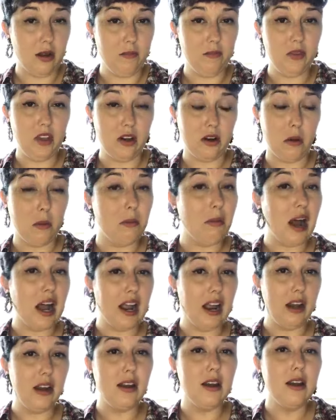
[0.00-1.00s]
you know,
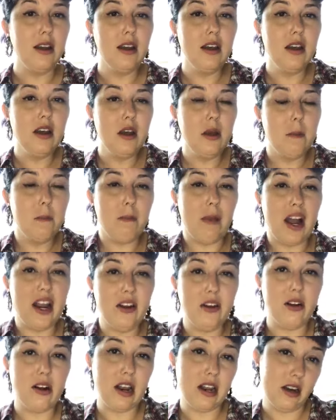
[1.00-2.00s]
mine
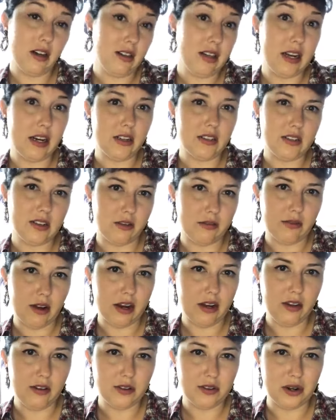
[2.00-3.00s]
your analytics to
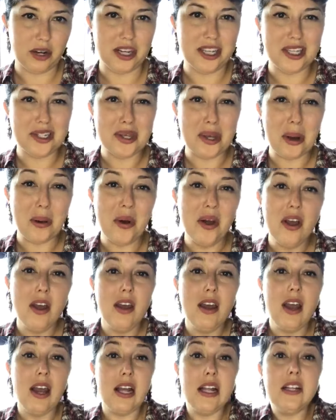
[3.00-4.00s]
find users. So
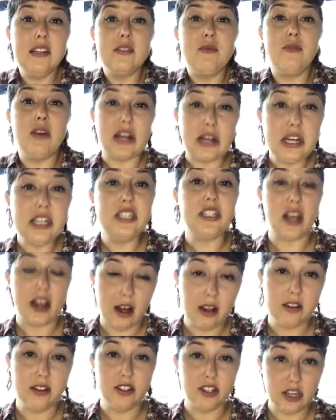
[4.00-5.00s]
it is very
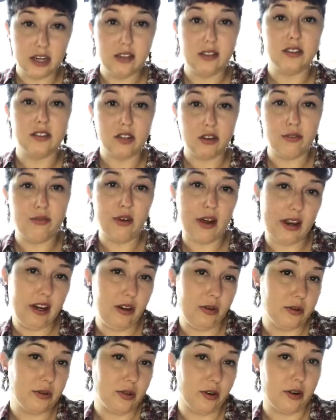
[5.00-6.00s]
challenging to find
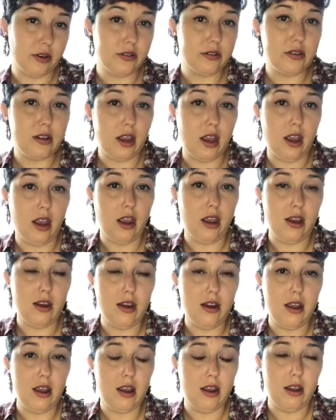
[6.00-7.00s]
users
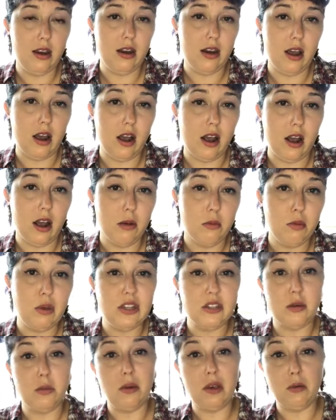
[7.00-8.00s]
in
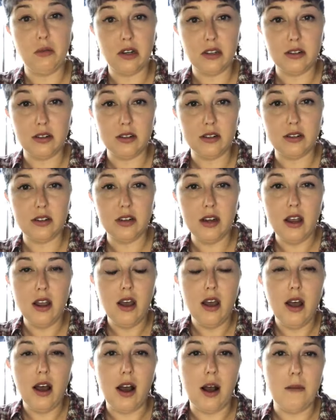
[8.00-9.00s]
B2B research.
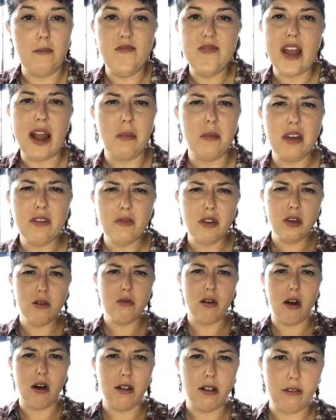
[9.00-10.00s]
I'm giving you
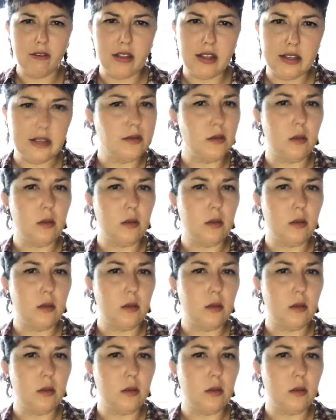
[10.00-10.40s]
all of this